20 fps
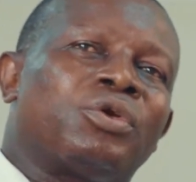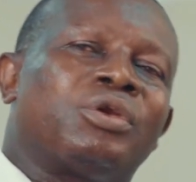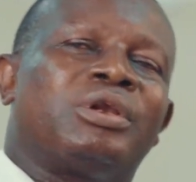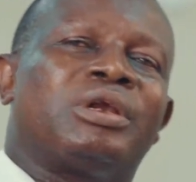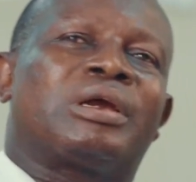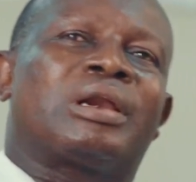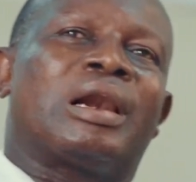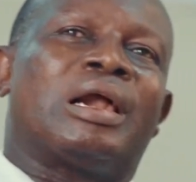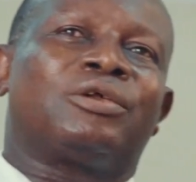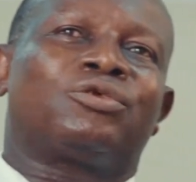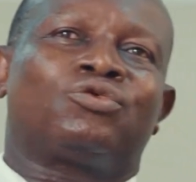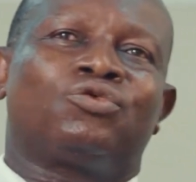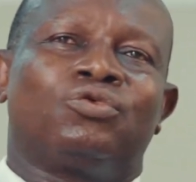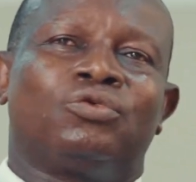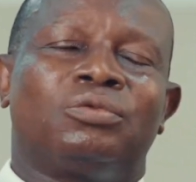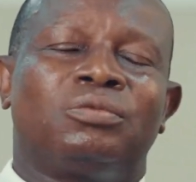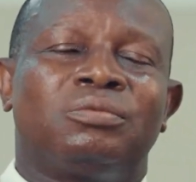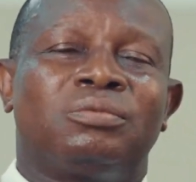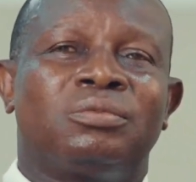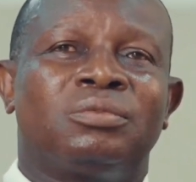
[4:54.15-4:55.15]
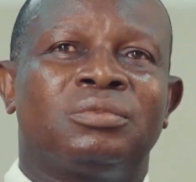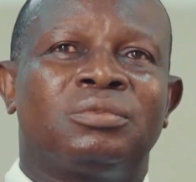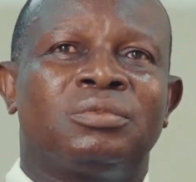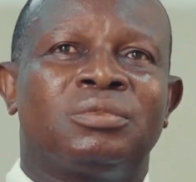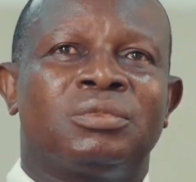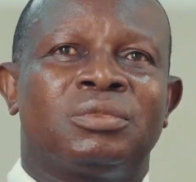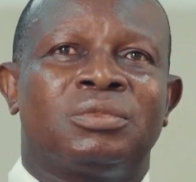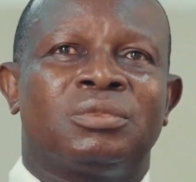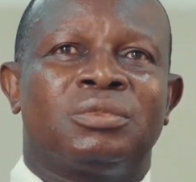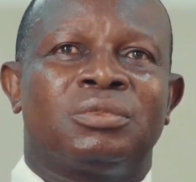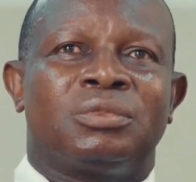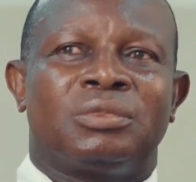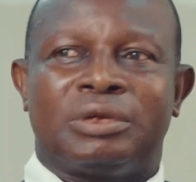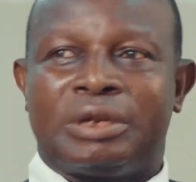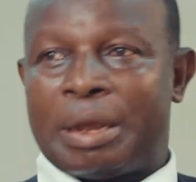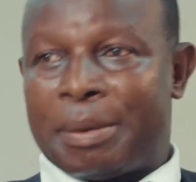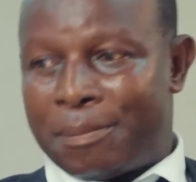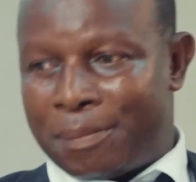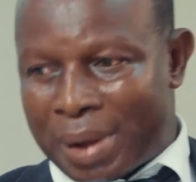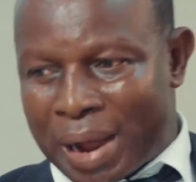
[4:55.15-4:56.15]
the classroom,
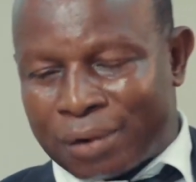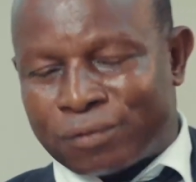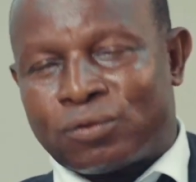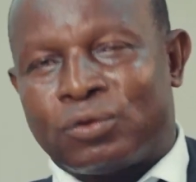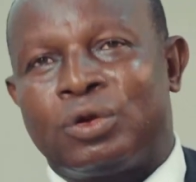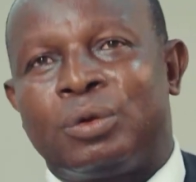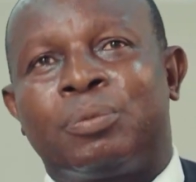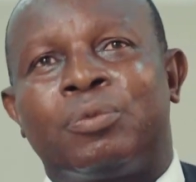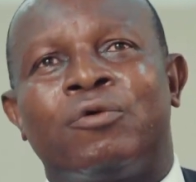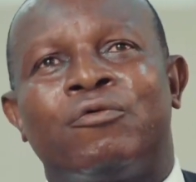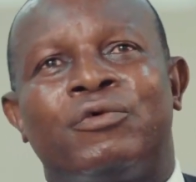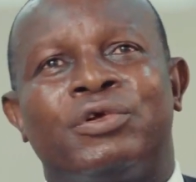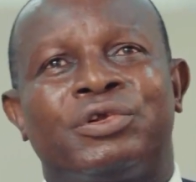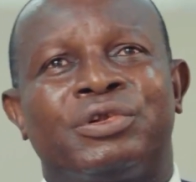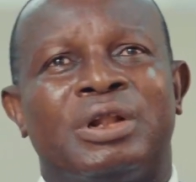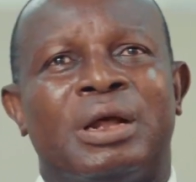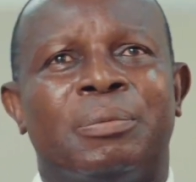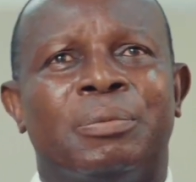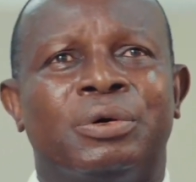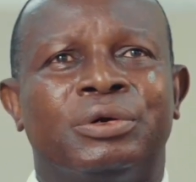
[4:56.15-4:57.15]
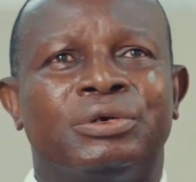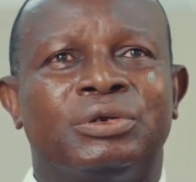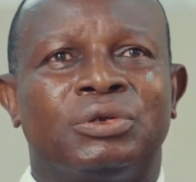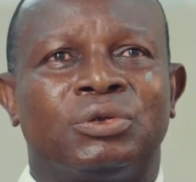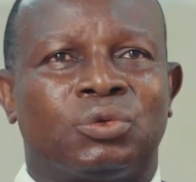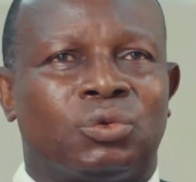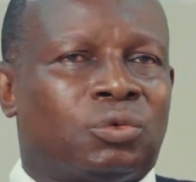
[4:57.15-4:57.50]
then back to the professional body.